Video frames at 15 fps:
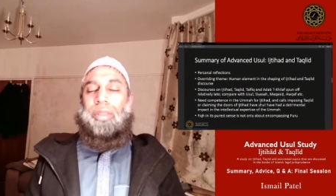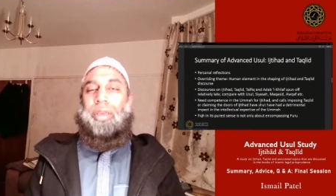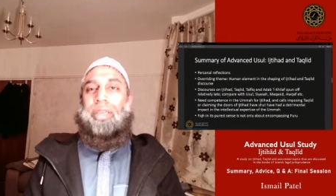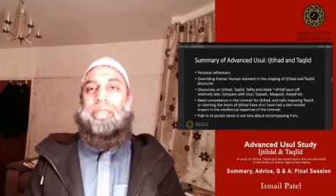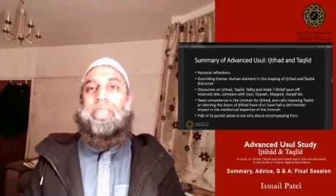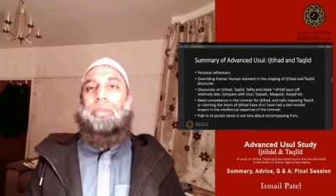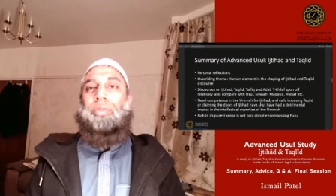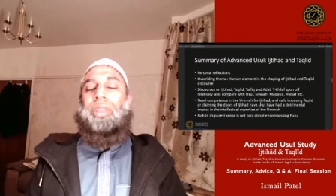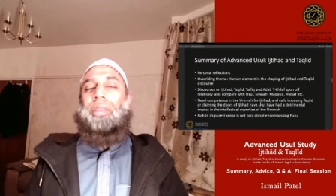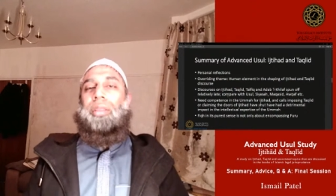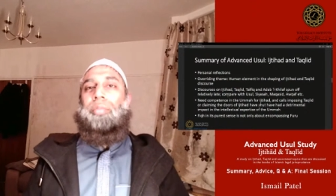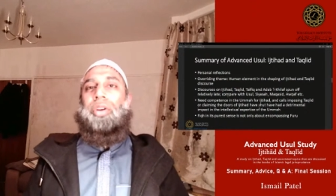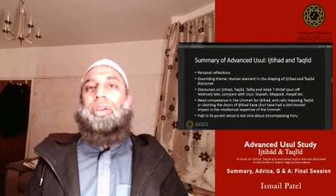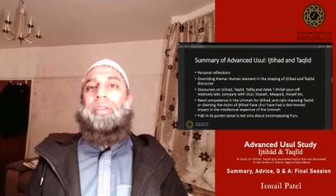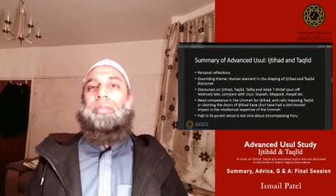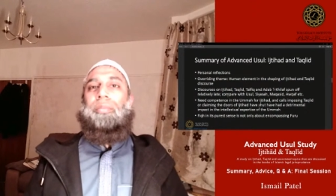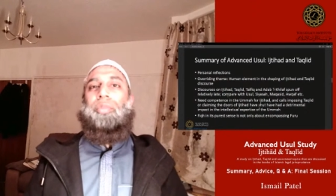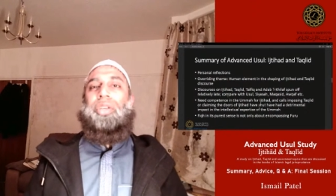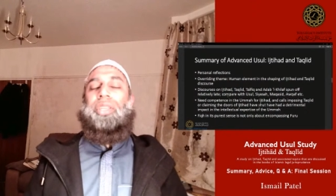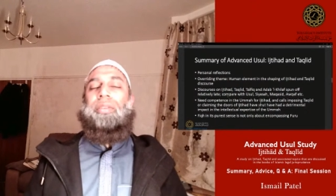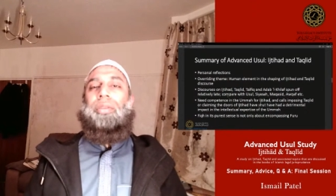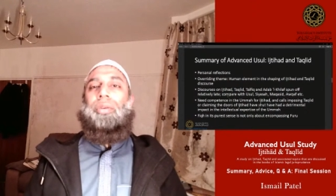contained within the body
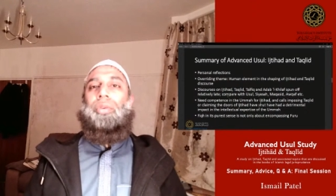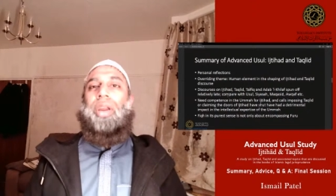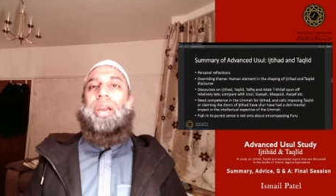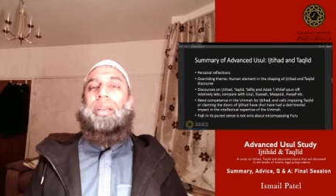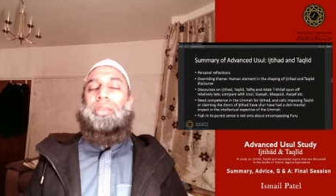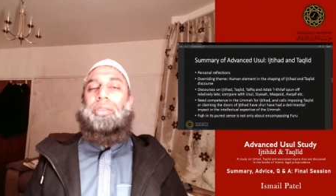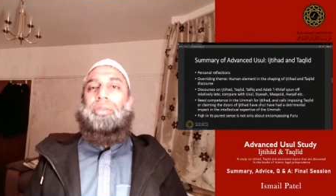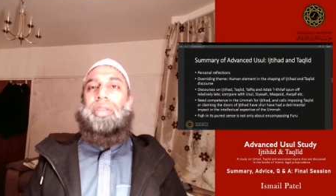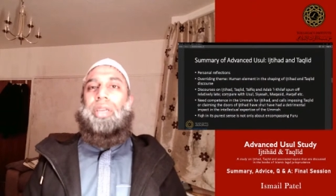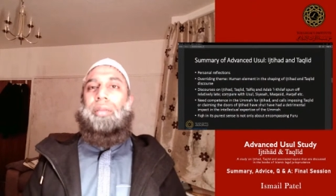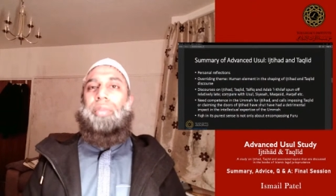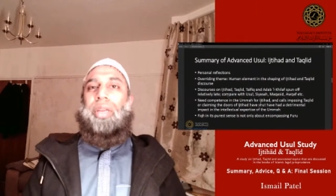of the Quran and Sunnah,